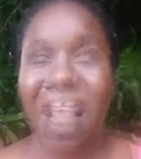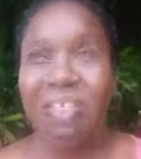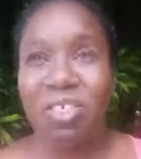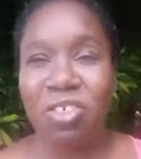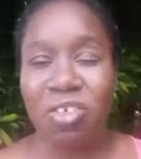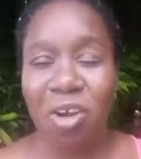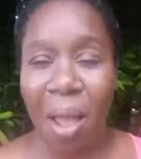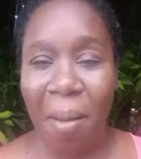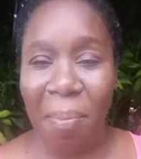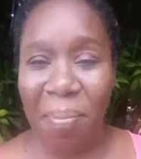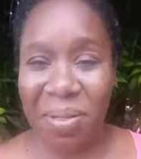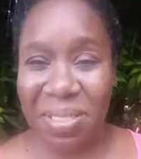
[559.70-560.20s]

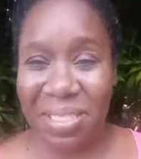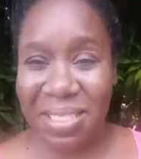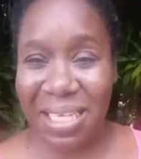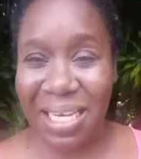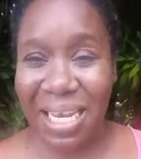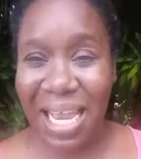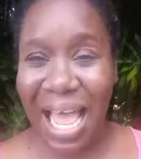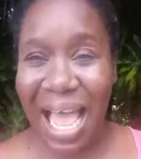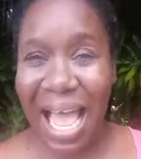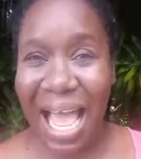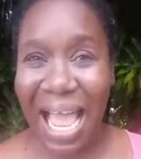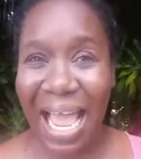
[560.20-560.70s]
drop us a
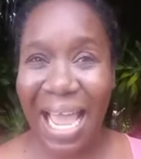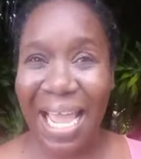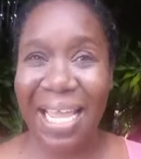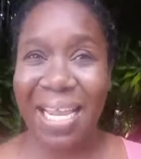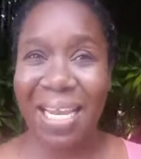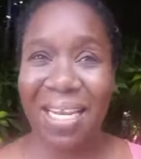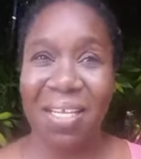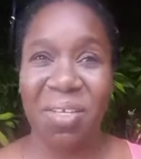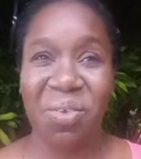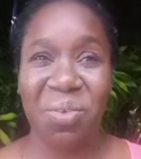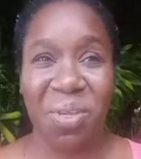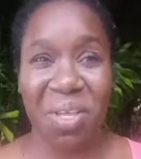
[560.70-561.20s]

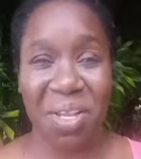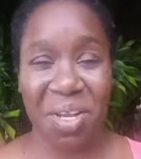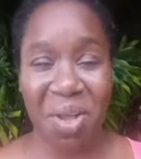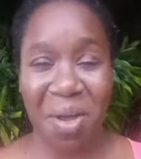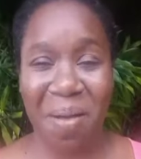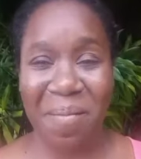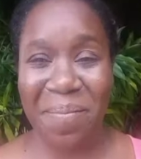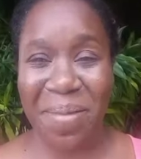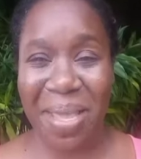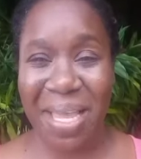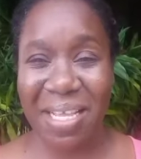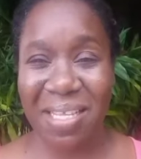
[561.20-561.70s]
line. You can
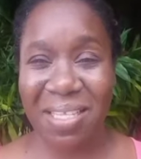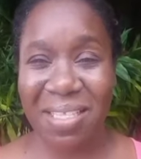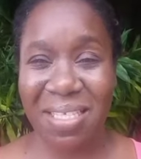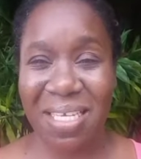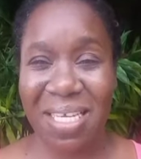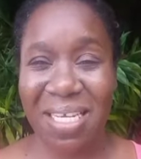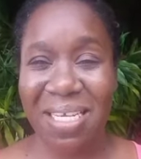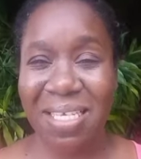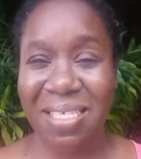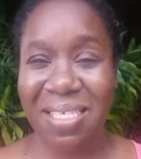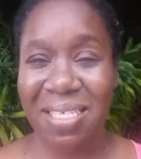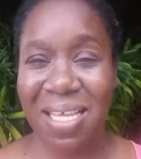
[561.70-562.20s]
comment
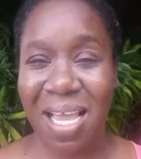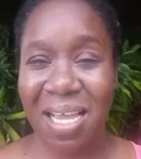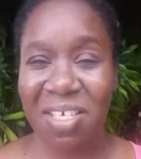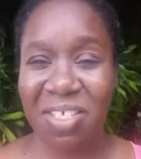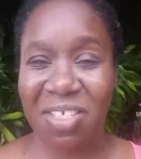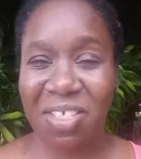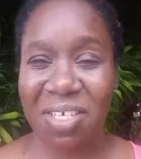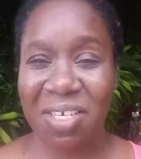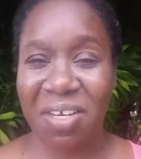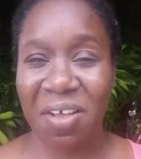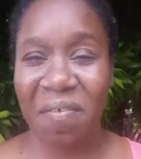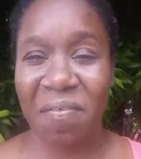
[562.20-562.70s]
in the
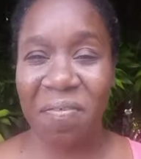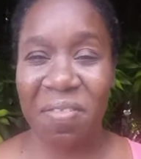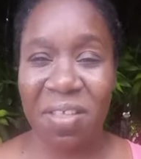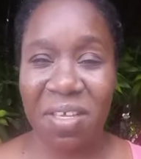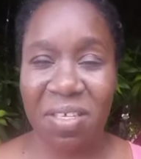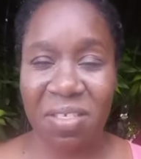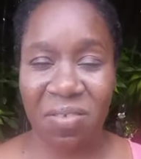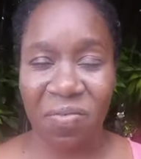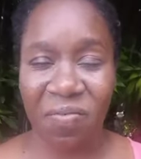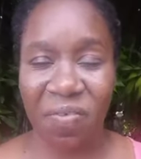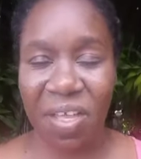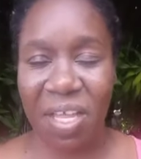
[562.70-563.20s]
section of
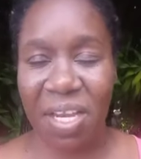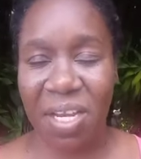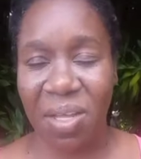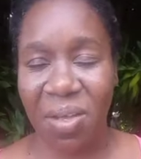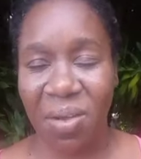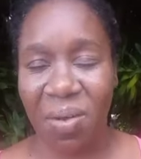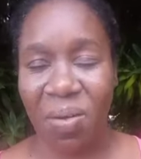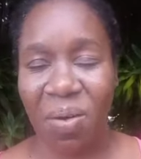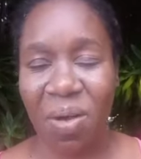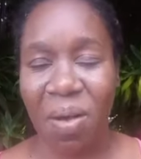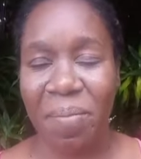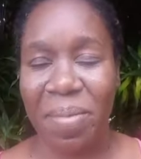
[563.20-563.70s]
this
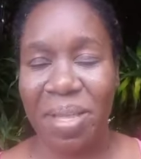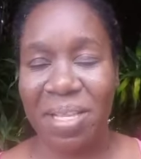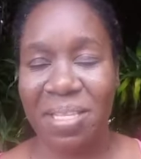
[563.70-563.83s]
video,